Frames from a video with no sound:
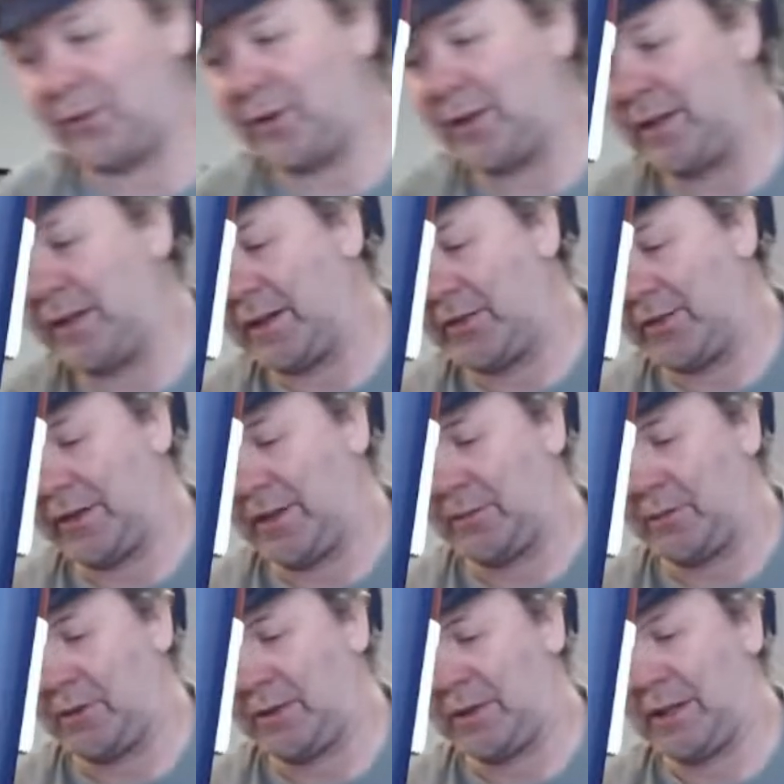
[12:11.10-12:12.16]
tonight because I
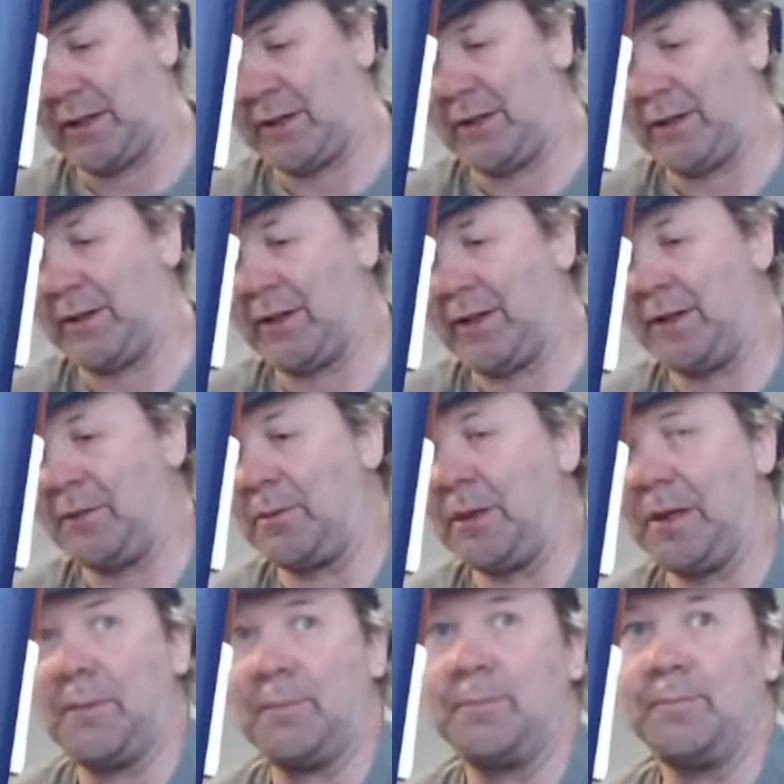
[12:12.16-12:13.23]
ain't walking down there and dealing with it.